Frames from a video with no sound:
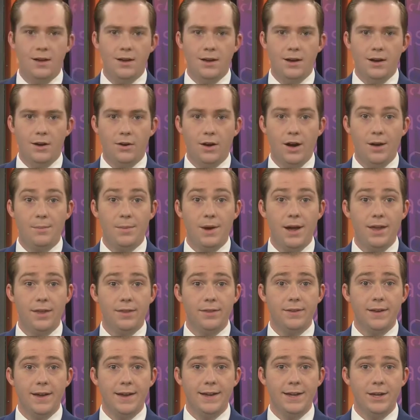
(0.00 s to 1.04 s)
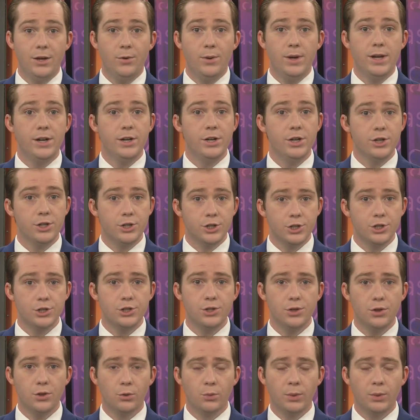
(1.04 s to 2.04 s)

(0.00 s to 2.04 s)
All right, Maya, thank you. In addition to the